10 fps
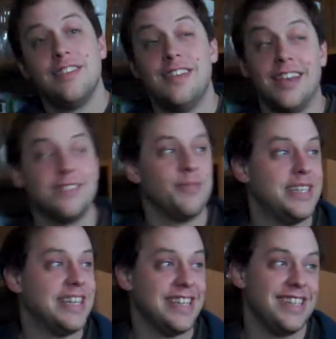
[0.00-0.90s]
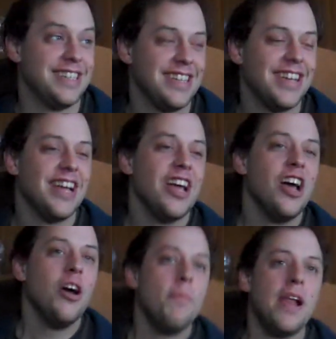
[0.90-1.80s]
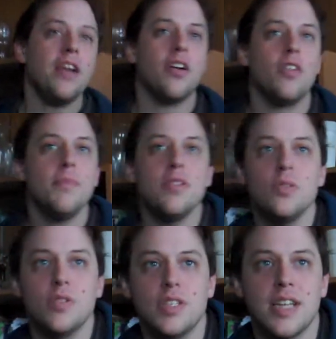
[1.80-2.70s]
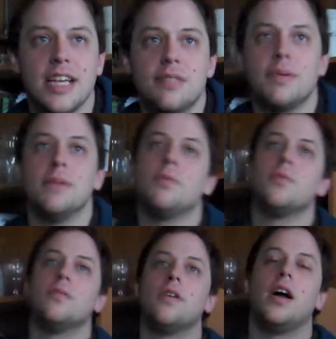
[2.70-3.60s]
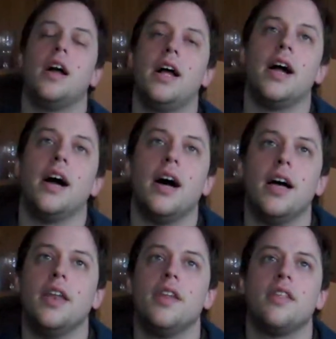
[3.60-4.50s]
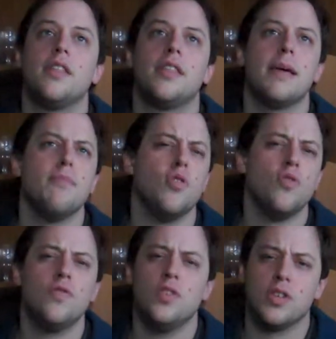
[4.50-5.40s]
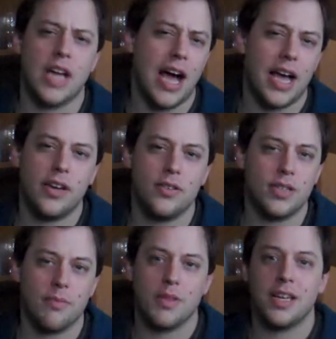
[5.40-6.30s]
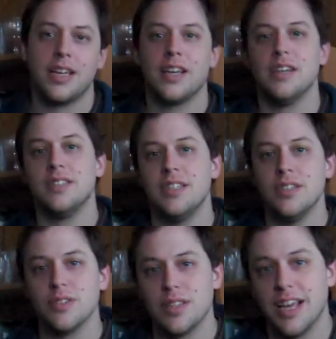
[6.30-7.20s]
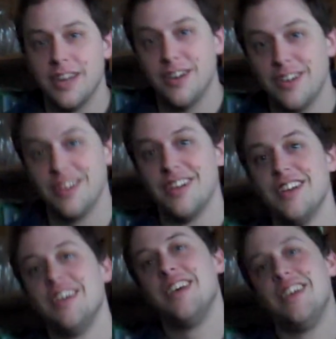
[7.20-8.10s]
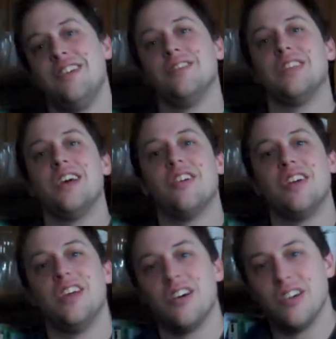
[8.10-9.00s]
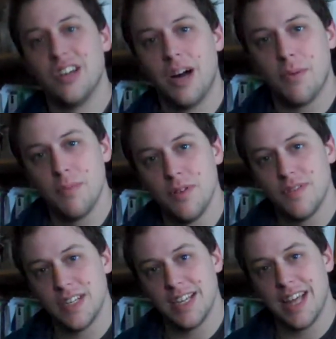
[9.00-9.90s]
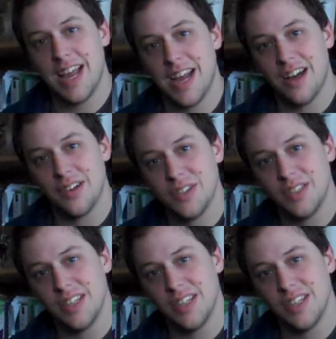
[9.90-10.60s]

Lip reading: Yes, we did. But I don't know, the Millers were just nice people, and they moved or died or something, because years later, a younger couple moved into that house,